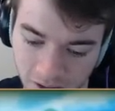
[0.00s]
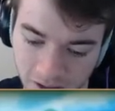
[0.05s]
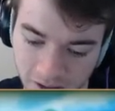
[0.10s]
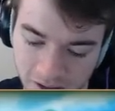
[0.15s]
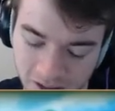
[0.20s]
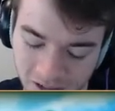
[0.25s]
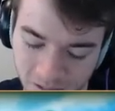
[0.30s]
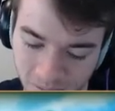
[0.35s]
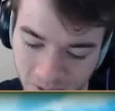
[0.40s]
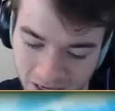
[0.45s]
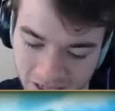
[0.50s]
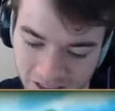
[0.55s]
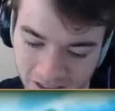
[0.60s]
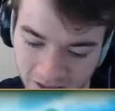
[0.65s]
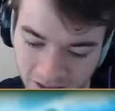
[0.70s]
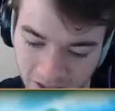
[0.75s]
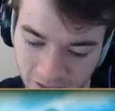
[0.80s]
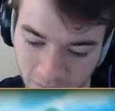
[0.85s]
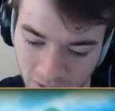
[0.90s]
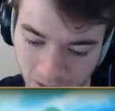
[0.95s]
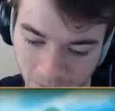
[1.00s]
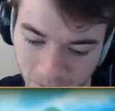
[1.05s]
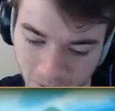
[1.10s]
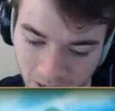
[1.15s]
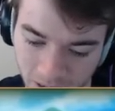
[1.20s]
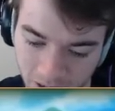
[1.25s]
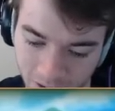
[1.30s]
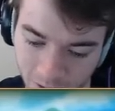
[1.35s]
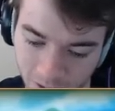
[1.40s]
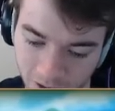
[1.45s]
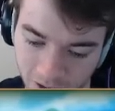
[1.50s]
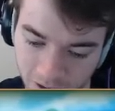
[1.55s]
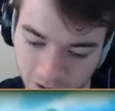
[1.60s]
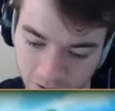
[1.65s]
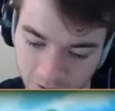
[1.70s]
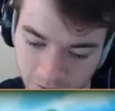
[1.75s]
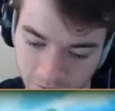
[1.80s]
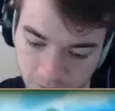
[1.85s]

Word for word: this is basically my power.